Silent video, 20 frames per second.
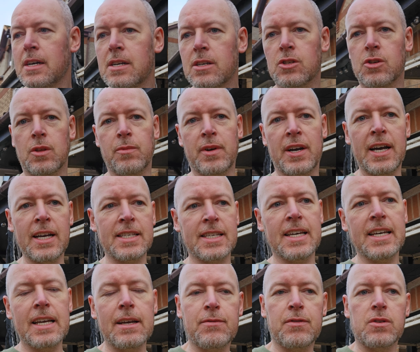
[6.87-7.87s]
So they were
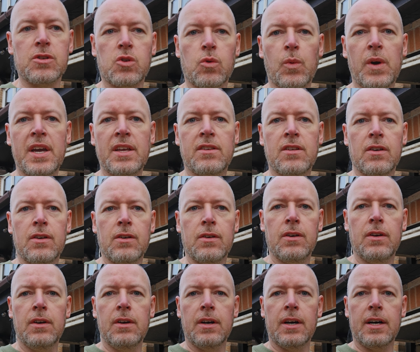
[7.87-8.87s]
asking if there's a way to
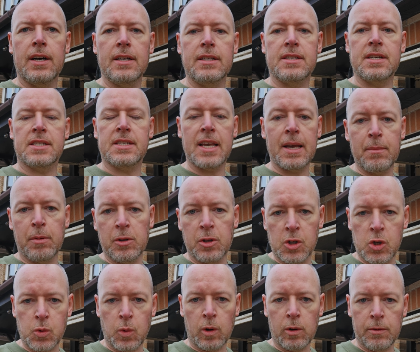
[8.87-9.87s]
disable
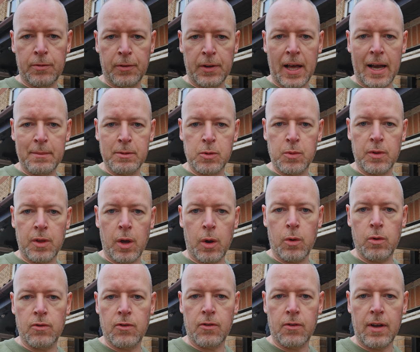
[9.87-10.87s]
the swirl flaps
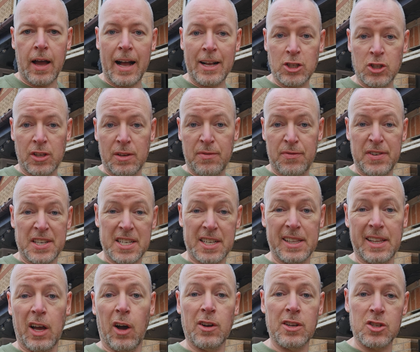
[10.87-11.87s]
without actually
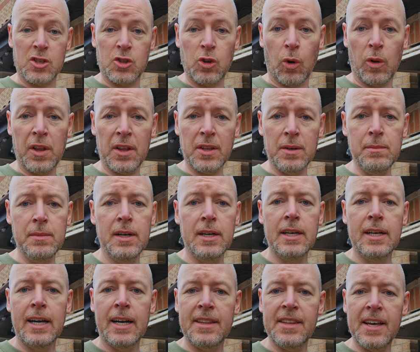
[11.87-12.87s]
physically uninstalling them,
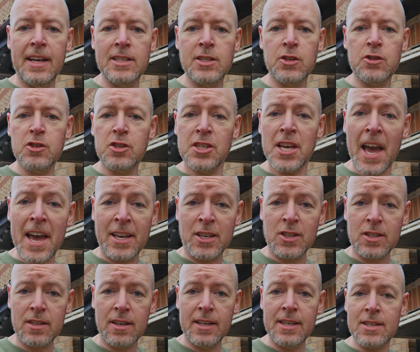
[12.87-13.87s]
and the answer is
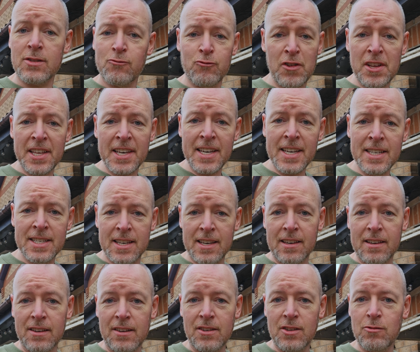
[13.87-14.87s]
yes, and it's really
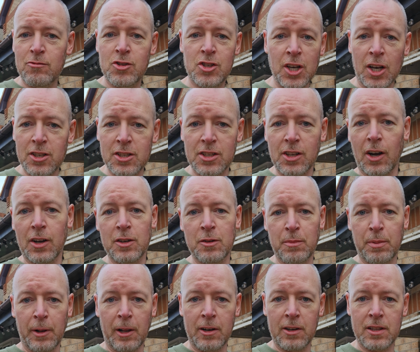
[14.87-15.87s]
easy. You just
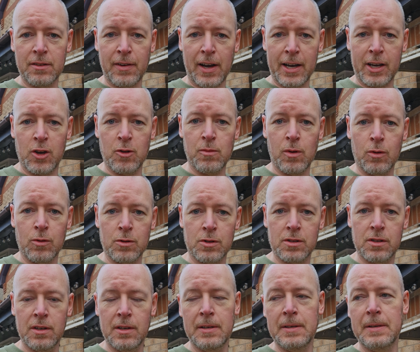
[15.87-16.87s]
unplug the vacuum hose.